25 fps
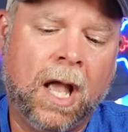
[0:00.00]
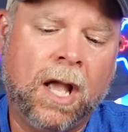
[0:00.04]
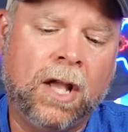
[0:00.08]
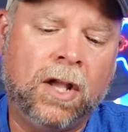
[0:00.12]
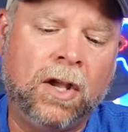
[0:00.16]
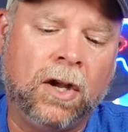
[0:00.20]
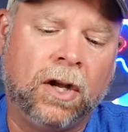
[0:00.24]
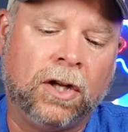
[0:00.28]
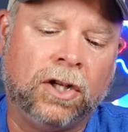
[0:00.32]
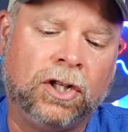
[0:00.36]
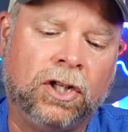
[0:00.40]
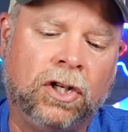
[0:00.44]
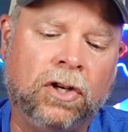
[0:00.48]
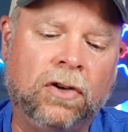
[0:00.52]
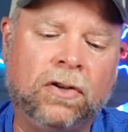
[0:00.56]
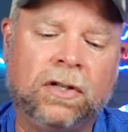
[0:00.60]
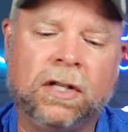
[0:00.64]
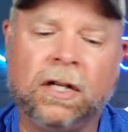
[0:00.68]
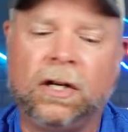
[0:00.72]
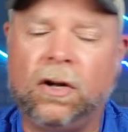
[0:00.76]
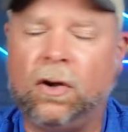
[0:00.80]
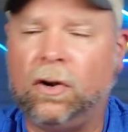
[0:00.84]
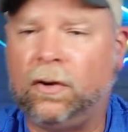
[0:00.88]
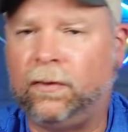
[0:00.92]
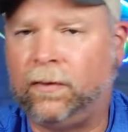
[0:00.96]
You can
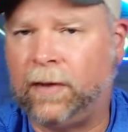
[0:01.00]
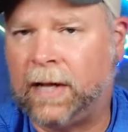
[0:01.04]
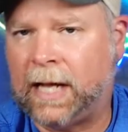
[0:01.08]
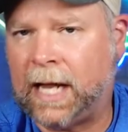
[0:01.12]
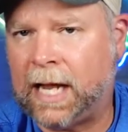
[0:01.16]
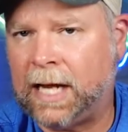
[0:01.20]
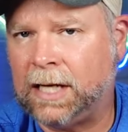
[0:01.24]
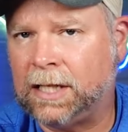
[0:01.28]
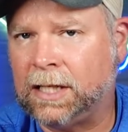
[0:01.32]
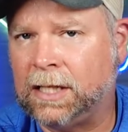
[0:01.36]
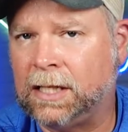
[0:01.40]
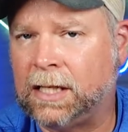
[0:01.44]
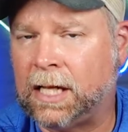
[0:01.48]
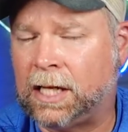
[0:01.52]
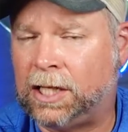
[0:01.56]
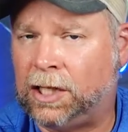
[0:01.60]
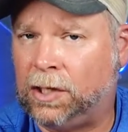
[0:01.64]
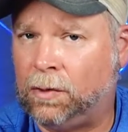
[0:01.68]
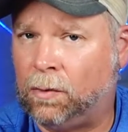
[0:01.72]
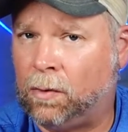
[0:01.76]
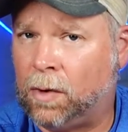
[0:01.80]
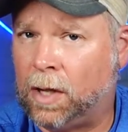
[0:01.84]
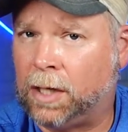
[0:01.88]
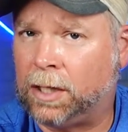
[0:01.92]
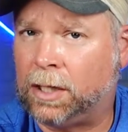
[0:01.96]
choose the notifications
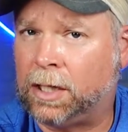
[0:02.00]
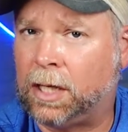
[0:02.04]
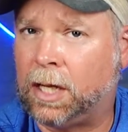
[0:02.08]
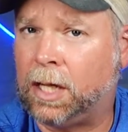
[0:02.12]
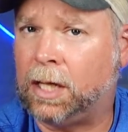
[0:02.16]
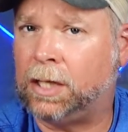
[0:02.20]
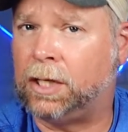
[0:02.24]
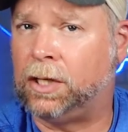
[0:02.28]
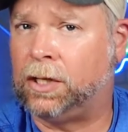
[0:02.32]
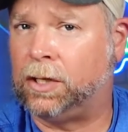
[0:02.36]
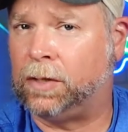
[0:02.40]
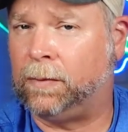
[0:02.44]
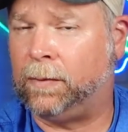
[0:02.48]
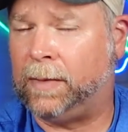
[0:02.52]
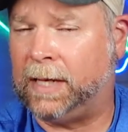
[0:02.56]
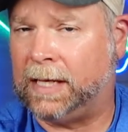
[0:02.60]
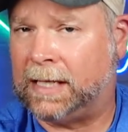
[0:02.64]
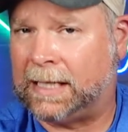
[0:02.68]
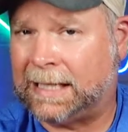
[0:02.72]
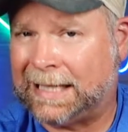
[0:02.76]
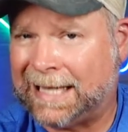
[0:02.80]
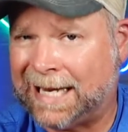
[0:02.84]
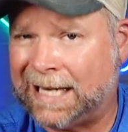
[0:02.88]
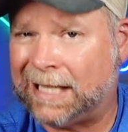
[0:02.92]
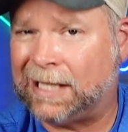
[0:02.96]
that you want to be
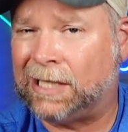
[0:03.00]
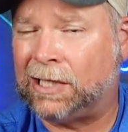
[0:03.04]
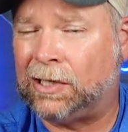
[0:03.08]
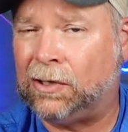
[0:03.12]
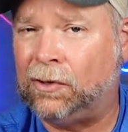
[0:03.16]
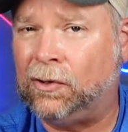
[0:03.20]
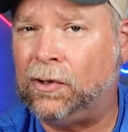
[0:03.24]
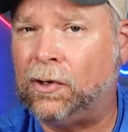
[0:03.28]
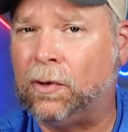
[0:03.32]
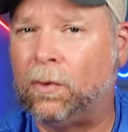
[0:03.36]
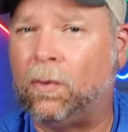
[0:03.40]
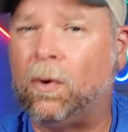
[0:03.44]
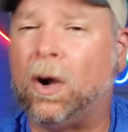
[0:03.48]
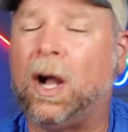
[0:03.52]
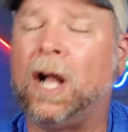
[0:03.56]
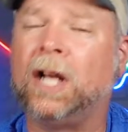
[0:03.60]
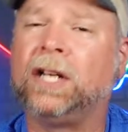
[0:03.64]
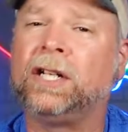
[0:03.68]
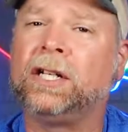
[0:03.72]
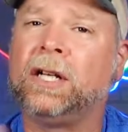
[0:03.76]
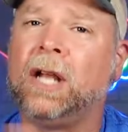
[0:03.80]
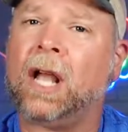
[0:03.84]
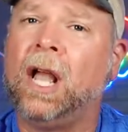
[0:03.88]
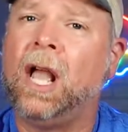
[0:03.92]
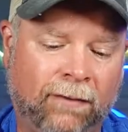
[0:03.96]
sent to your
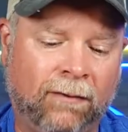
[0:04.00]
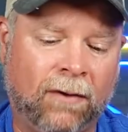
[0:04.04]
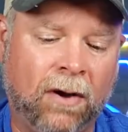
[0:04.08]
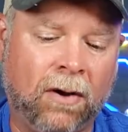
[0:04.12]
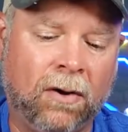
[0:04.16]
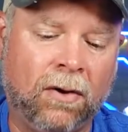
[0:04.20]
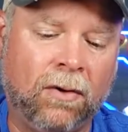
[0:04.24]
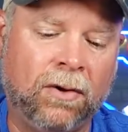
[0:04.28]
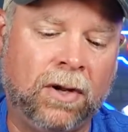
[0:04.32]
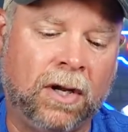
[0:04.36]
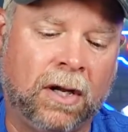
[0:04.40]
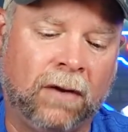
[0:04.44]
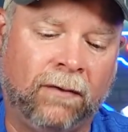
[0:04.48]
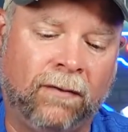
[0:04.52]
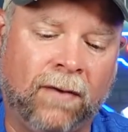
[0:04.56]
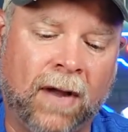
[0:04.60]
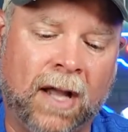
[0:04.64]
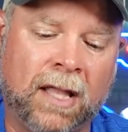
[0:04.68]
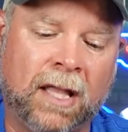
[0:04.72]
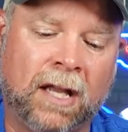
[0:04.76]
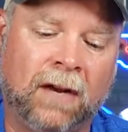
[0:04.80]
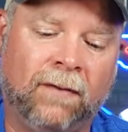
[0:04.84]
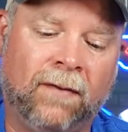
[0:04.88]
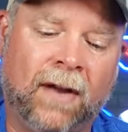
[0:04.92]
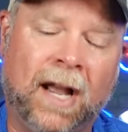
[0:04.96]
watch. Photo, you can
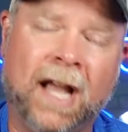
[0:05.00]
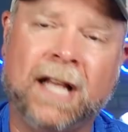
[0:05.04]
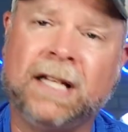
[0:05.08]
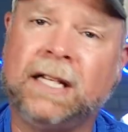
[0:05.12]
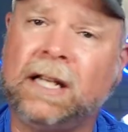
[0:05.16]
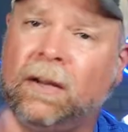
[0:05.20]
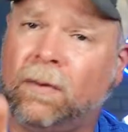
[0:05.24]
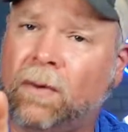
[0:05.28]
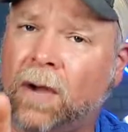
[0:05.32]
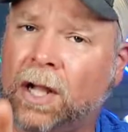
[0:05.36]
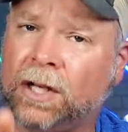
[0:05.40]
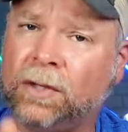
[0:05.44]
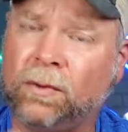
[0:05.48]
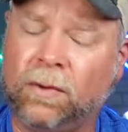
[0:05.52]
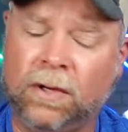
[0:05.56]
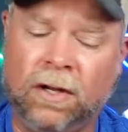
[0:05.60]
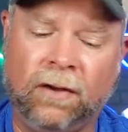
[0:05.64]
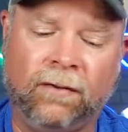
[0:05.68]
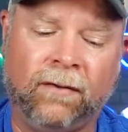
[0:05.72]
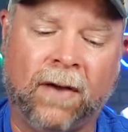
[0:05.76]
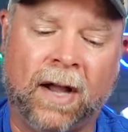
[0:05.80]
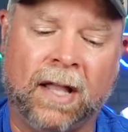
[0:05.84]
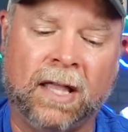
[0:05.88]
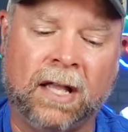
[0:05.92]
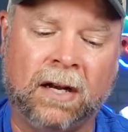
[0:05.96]
find the device. Now watch when
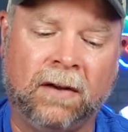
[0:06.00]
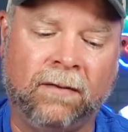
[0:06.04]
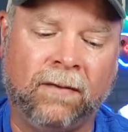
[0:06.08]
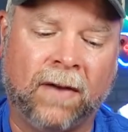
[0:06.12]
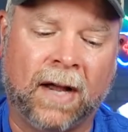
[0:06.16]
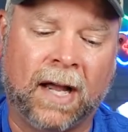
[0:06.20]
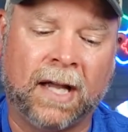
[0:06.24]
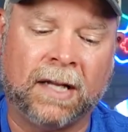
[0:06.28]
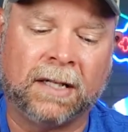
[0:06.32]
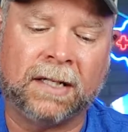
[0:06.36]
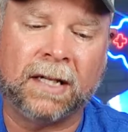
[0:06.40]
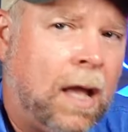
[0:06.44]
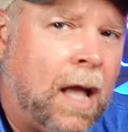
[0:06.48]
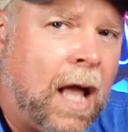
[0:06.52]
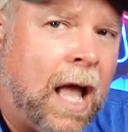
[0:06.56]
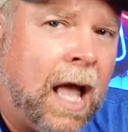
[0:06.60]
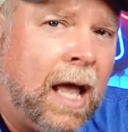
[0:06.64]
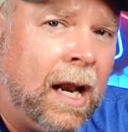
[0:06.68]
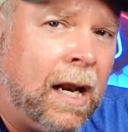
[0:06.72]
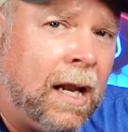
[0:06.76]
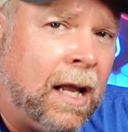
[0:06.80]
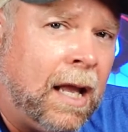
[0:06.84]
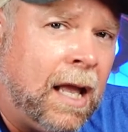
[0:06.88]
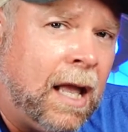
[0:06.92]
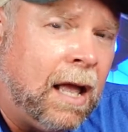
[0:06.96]
you find the device
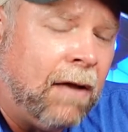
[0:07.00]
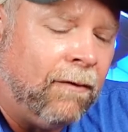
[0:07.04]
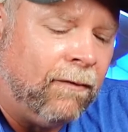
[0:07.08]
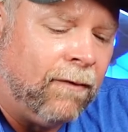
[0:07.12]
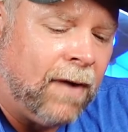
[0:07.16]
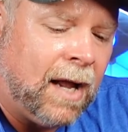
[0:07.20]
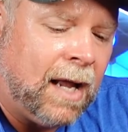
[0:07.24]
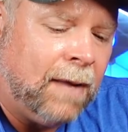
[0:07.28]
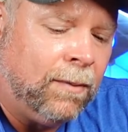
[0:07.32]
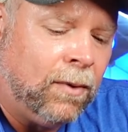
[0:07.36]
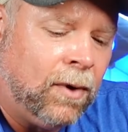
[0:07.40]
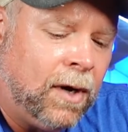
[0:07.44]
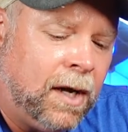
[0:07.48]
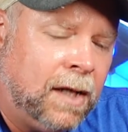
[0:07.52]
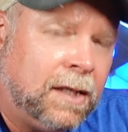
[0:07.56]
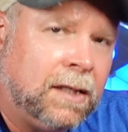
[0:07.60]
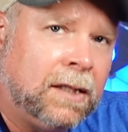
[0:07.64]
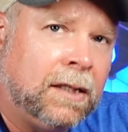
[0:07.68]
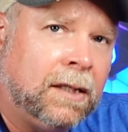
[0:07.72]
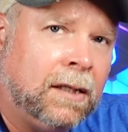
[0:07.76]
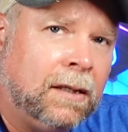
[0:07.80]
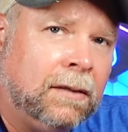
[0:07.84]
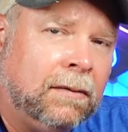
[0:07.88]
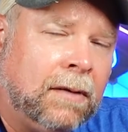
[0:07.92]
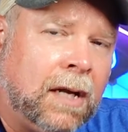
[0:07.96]
and it vibrates.